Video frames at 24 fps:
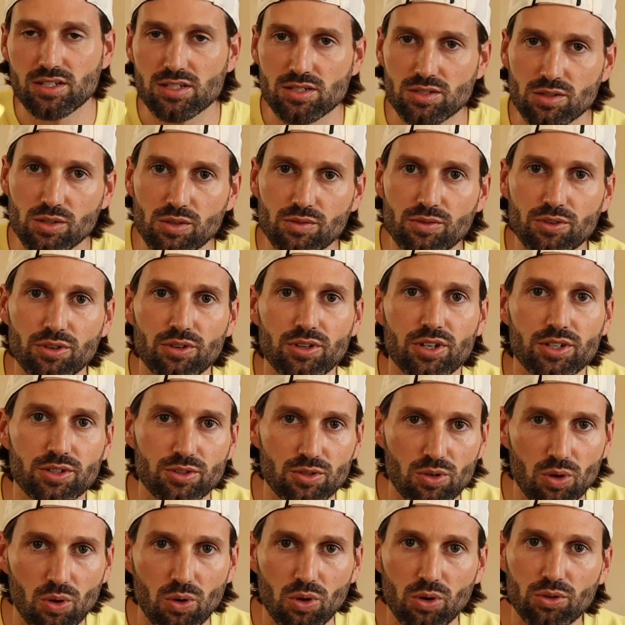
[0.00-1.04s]
silver,
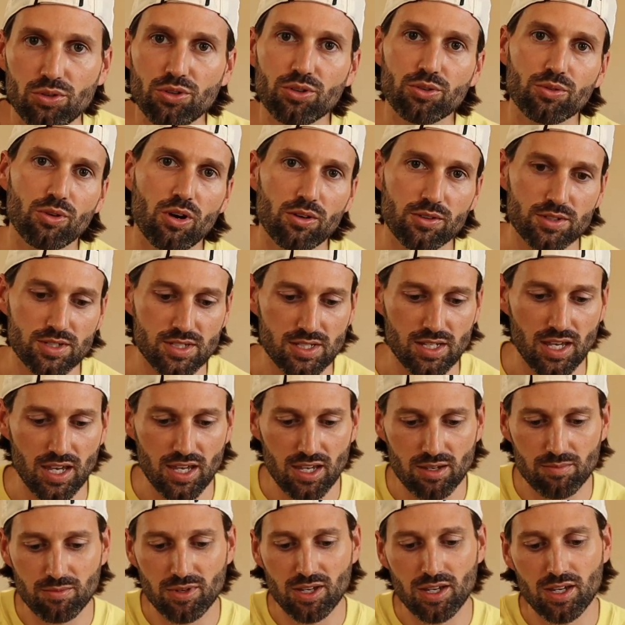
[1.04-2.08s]
and gold, they're all the
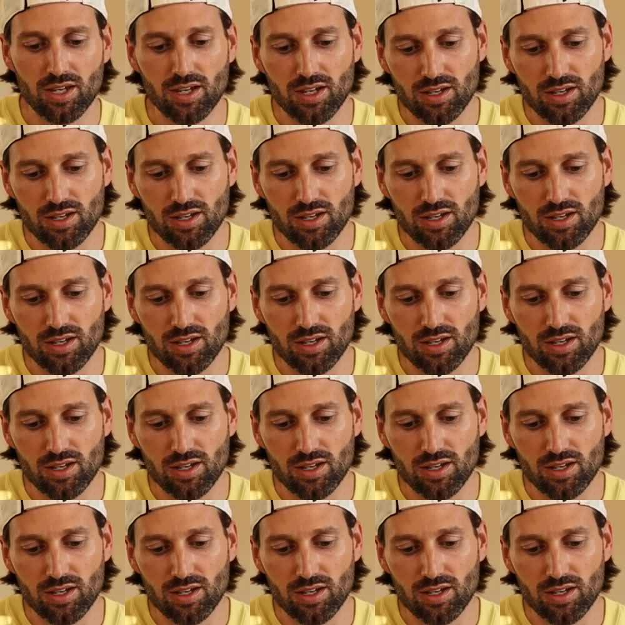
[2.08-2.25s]
same.